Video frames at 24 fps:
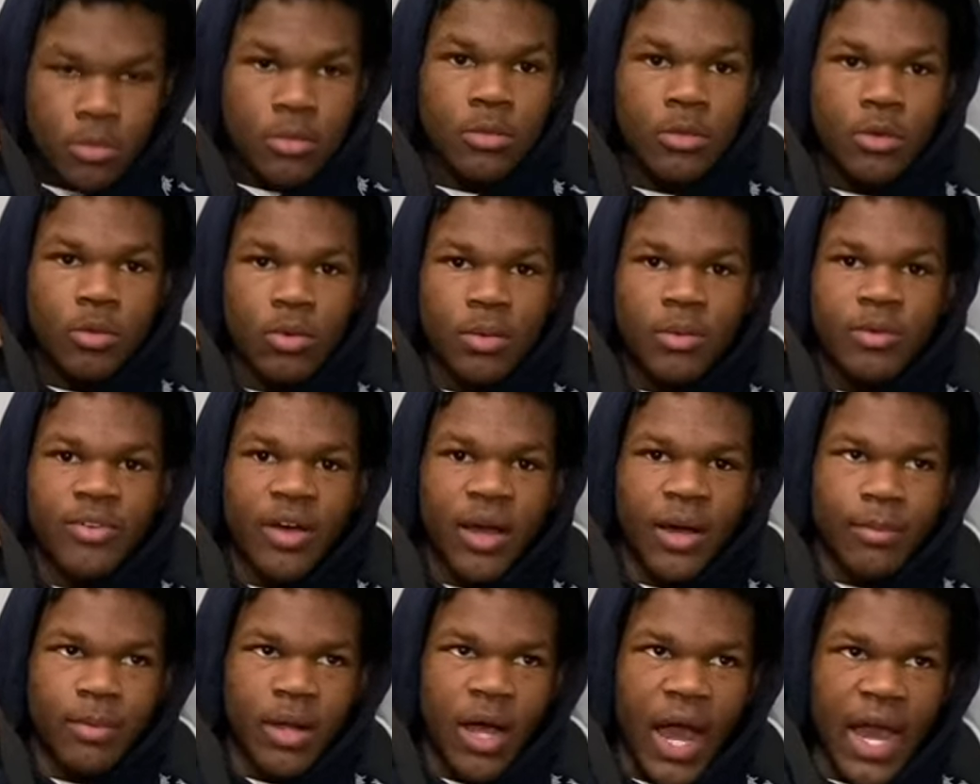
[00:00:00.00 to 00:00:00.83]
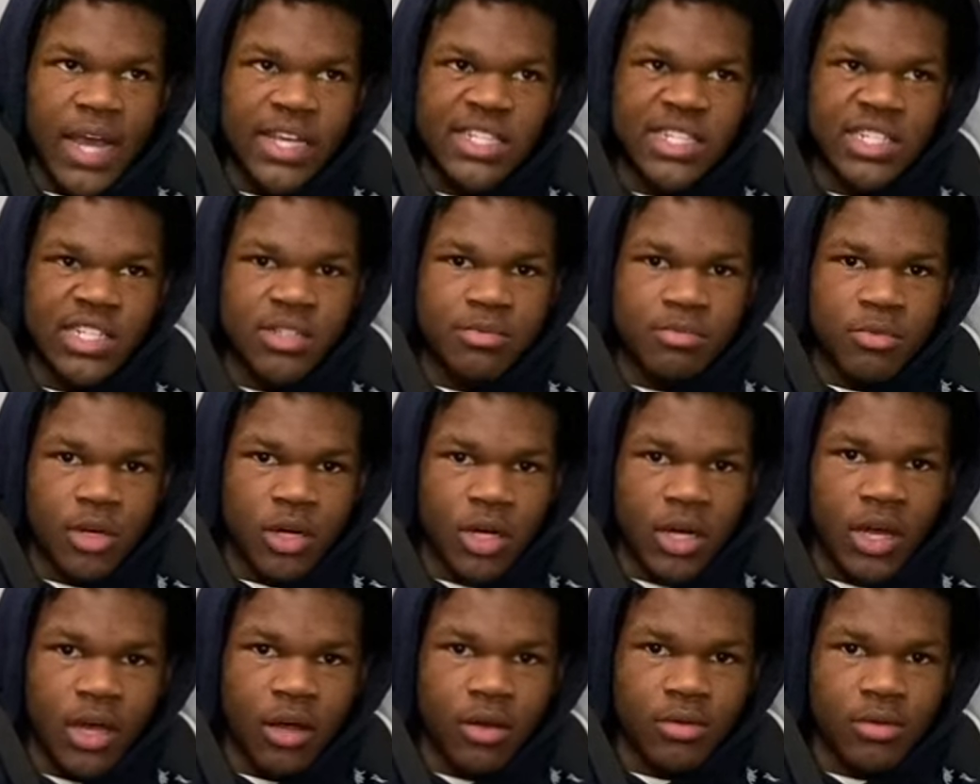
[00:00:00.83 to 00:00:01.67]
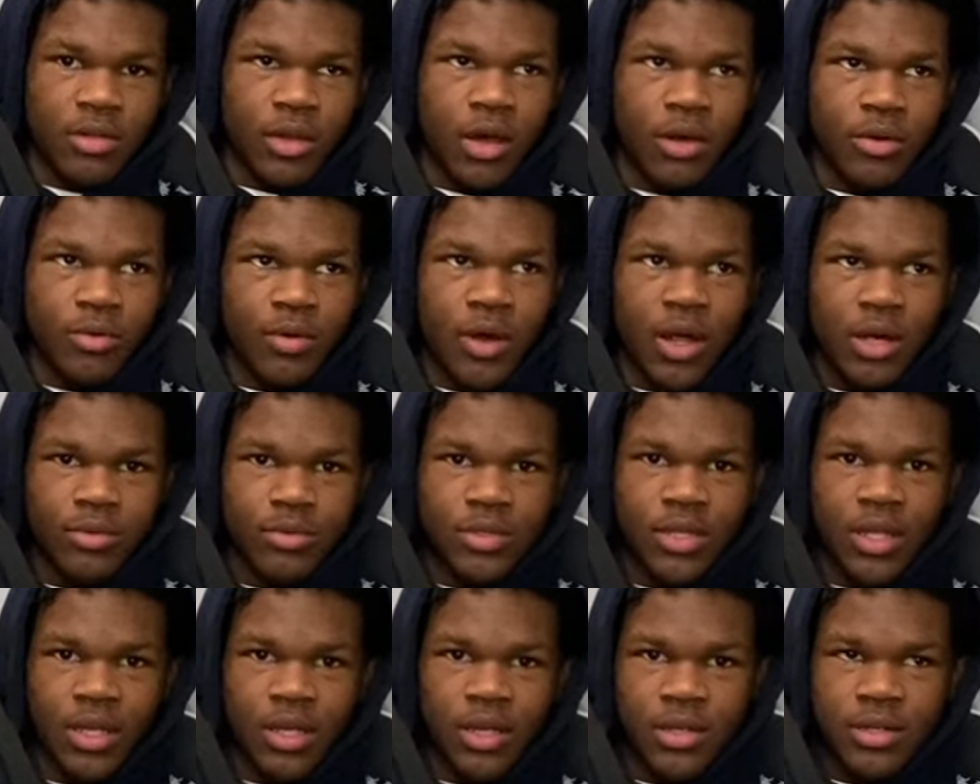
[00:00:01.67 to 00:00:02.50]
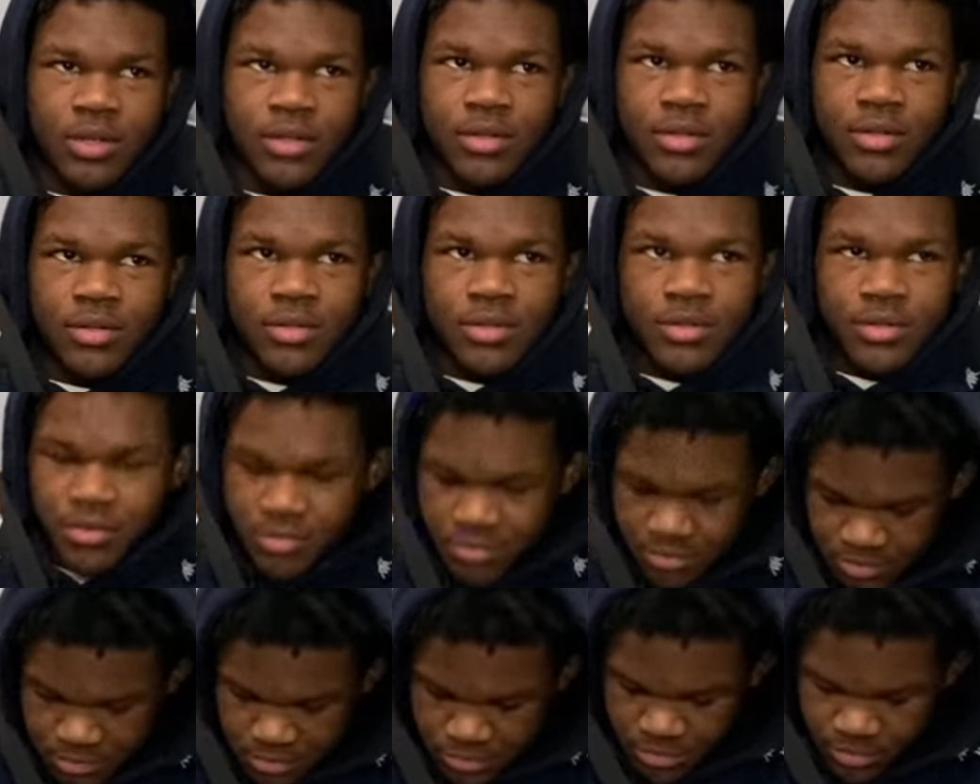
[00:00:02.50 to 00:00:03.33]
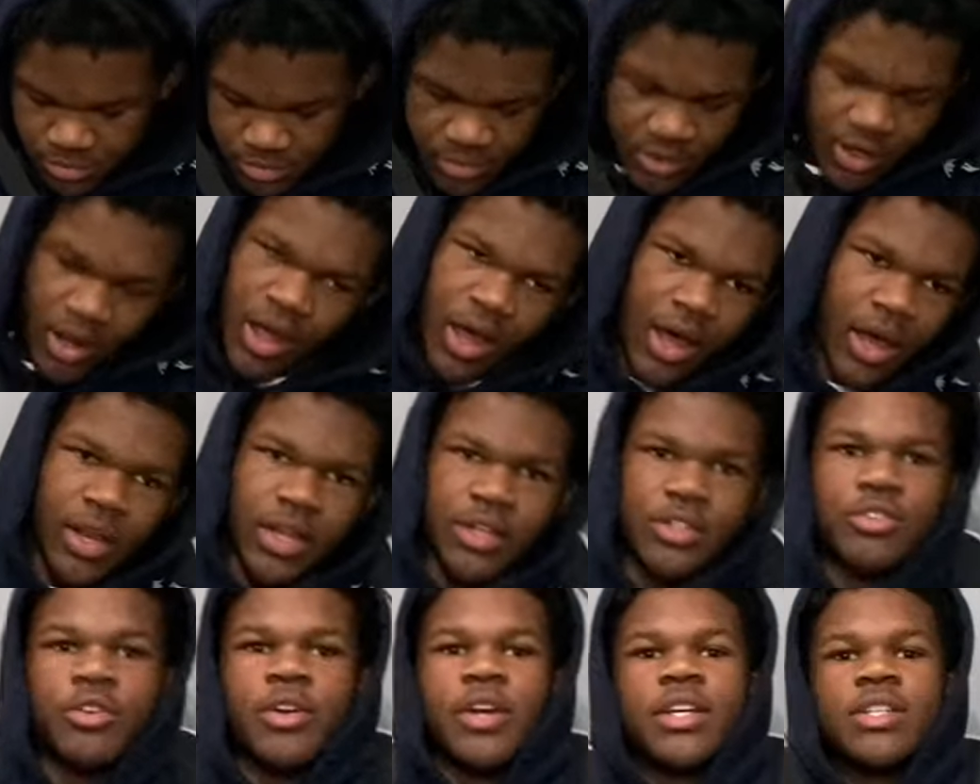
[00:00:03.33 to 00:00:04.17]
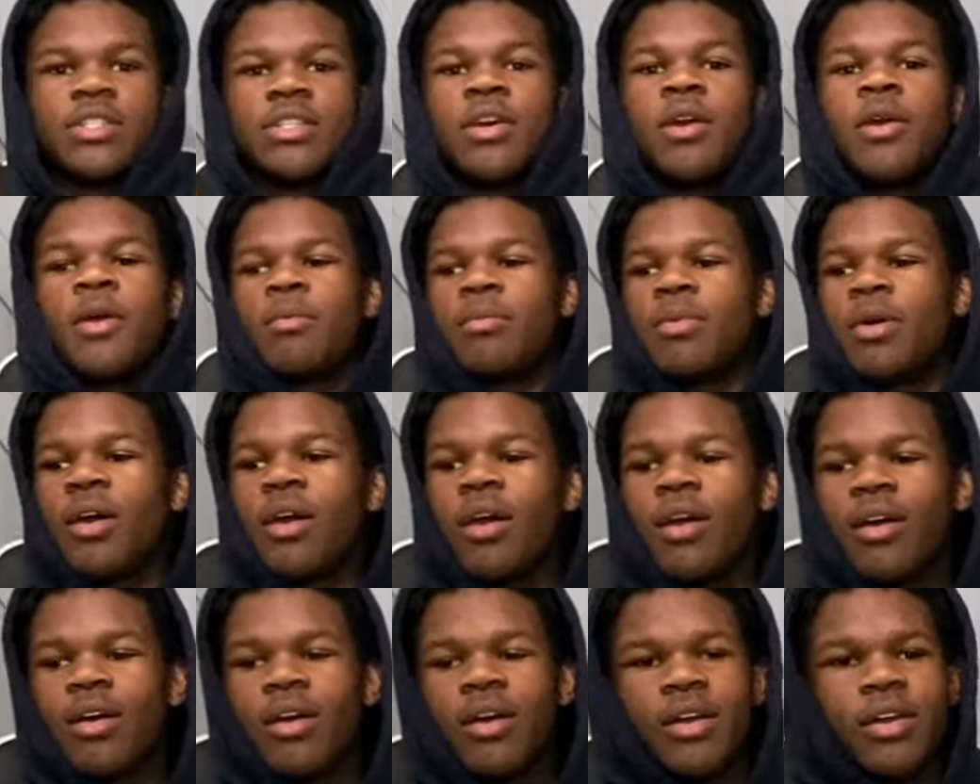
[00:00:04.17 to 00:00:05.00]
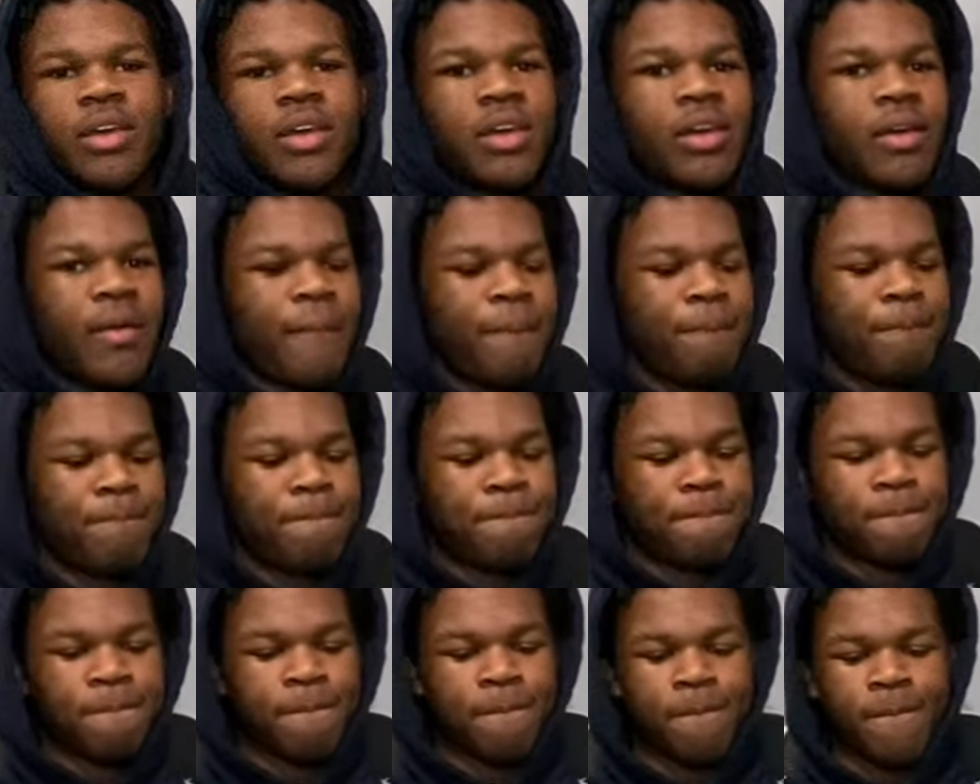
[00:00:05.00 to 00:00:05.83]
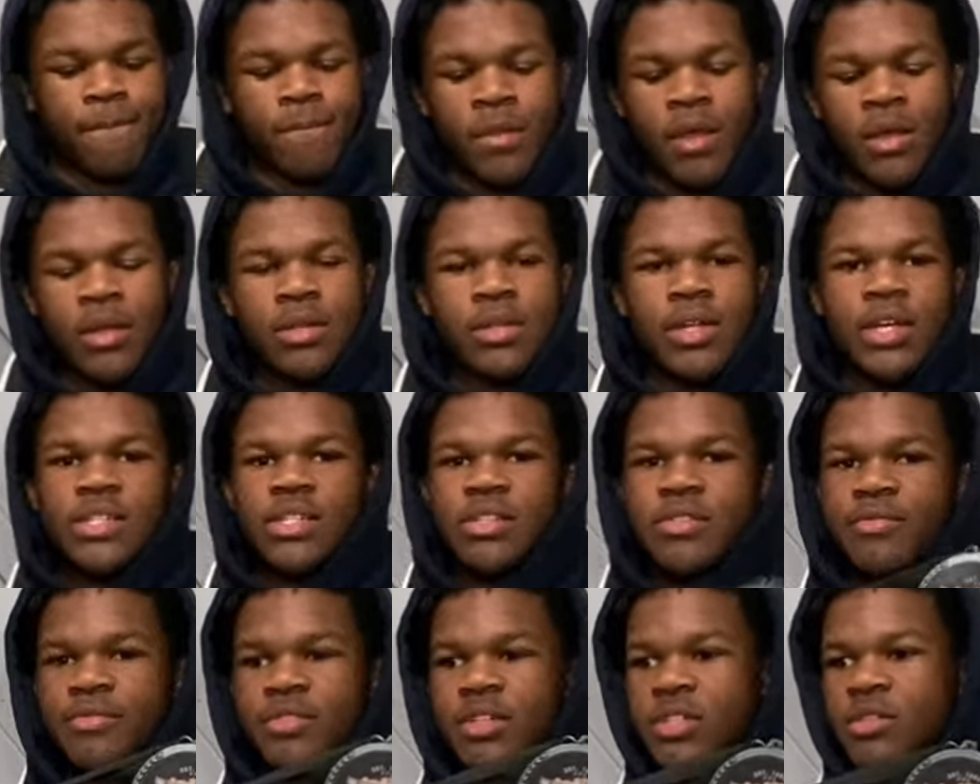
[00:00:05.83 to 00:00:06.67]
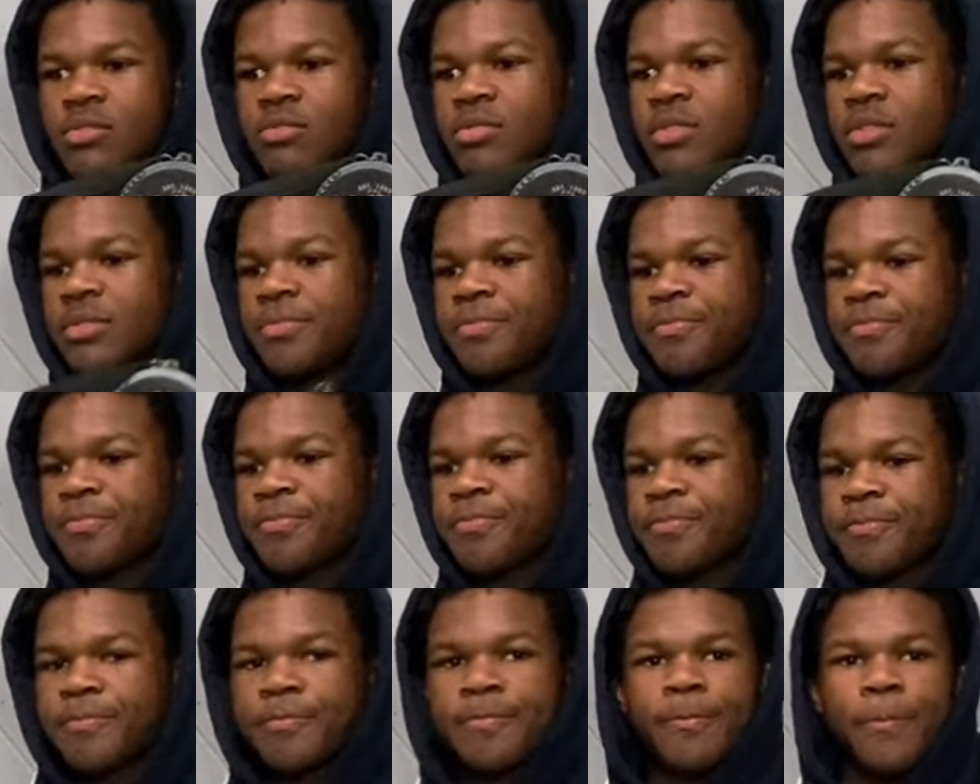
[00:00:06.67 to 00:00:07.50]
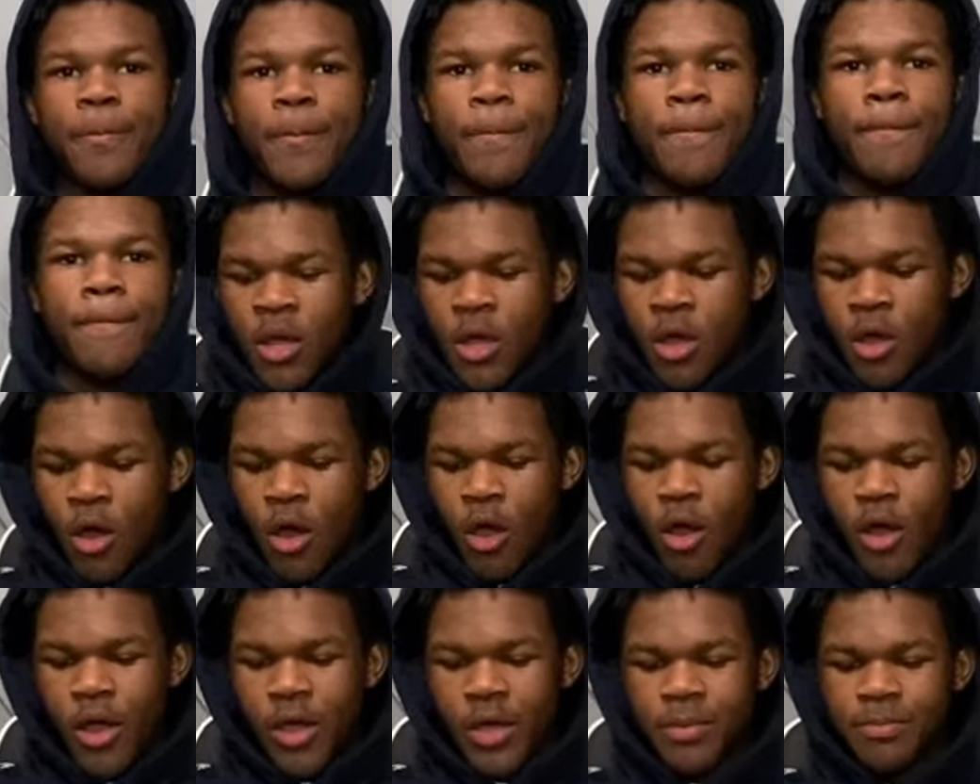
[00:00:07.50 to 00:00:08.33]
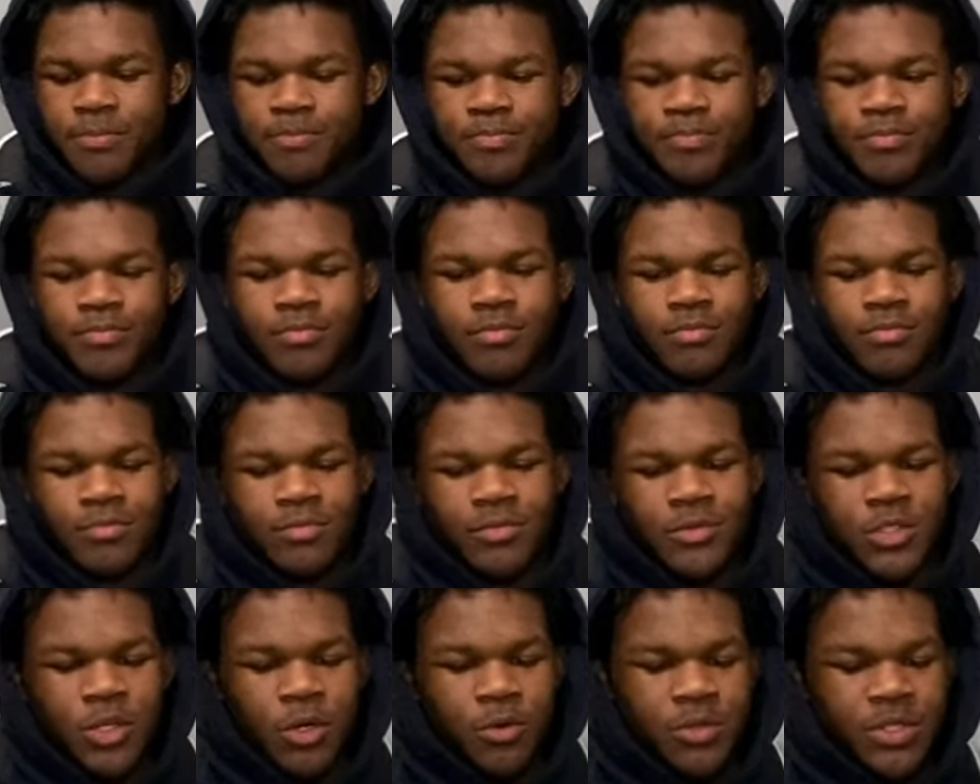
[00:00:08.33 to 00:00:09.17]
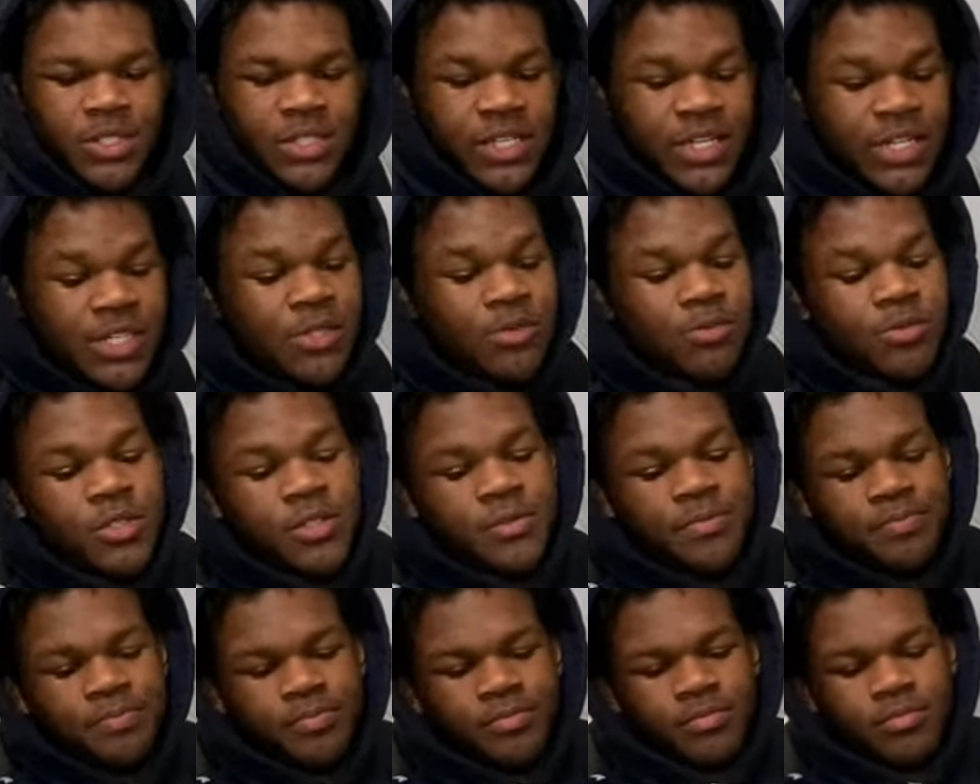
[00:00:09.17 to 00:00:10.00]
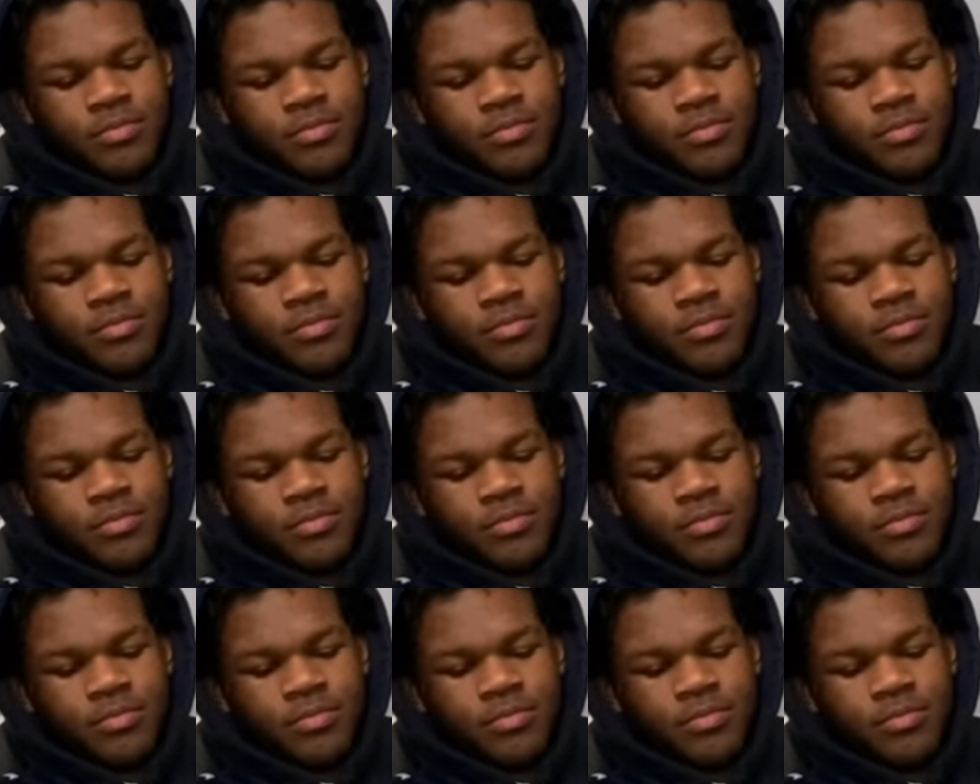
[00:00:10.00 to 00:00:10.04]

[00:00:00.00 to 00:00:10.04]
But what if I iced this mug out? Y'all rock with that? Nah, that's crazy. But yeah, that's it for this one. All right, so with this one,